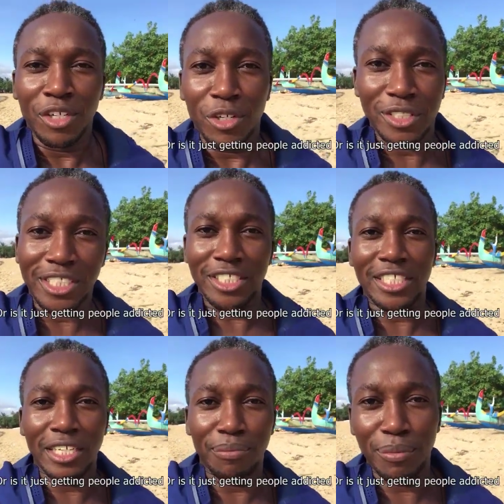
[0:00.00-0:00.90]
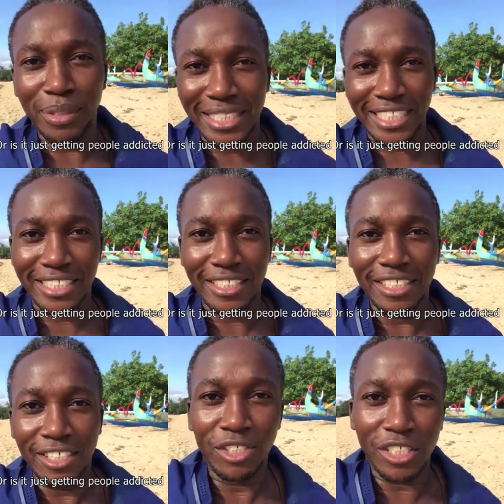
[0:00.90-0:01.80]
or is it just getting people addicted
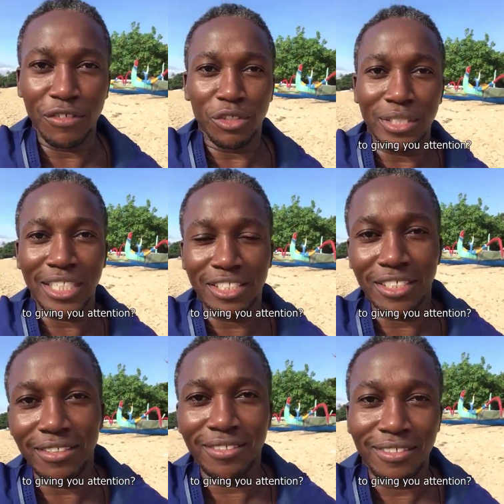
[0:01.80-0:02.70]
to giving you attention?